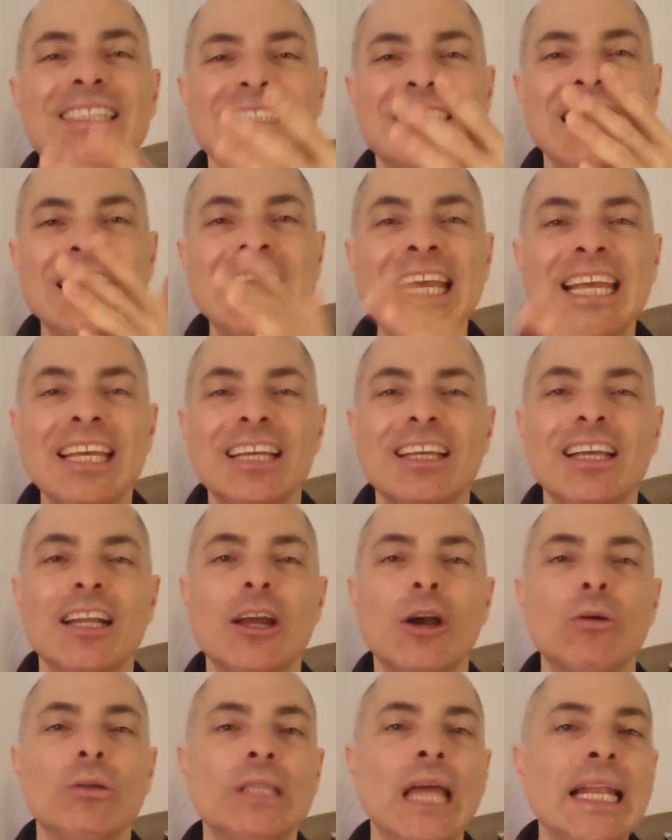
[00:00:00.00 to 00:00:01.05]
Ta-di,
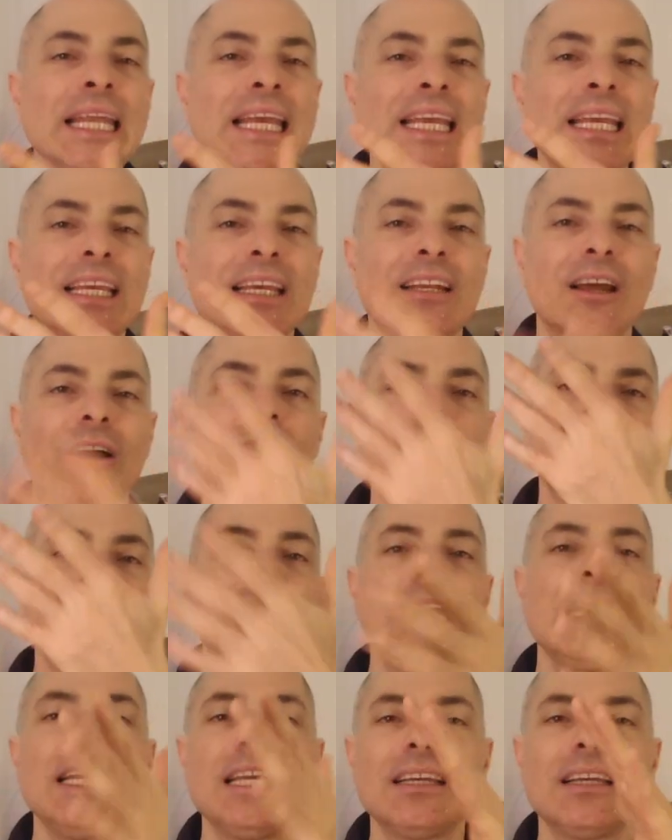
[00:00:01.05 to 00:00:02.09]
genagu, ta-di, genagu,
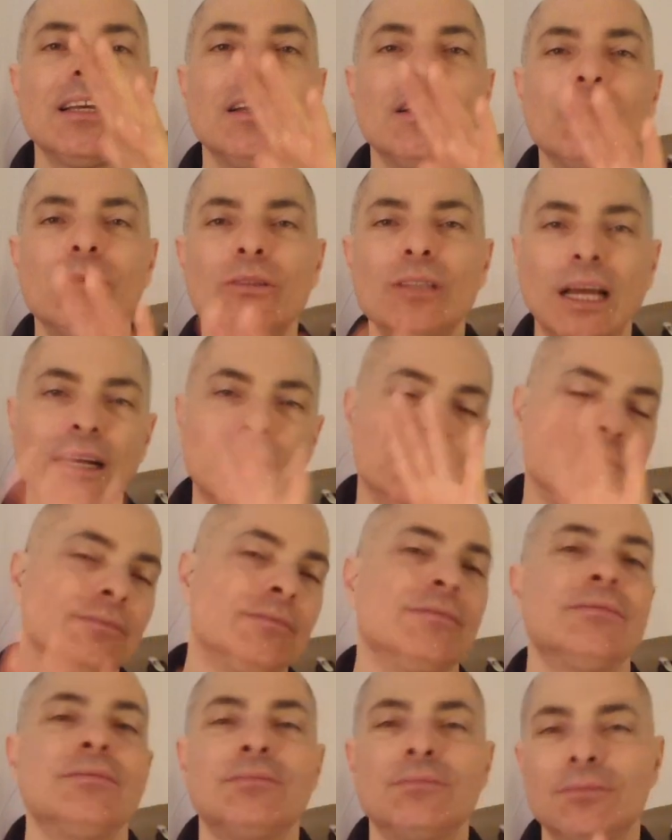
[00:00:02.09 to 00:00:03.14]
ta-di, genagu, ta.
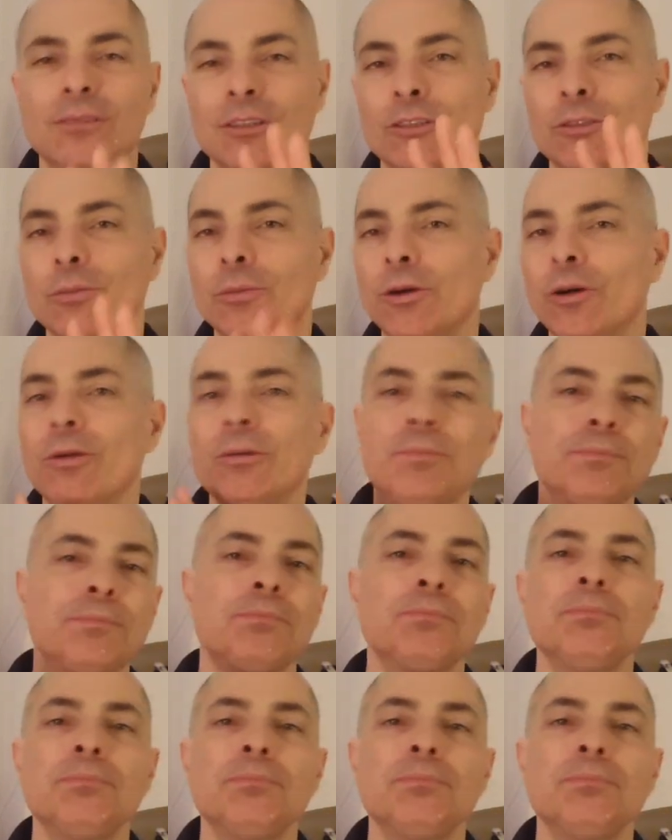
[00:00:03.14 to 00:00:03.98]
Once more.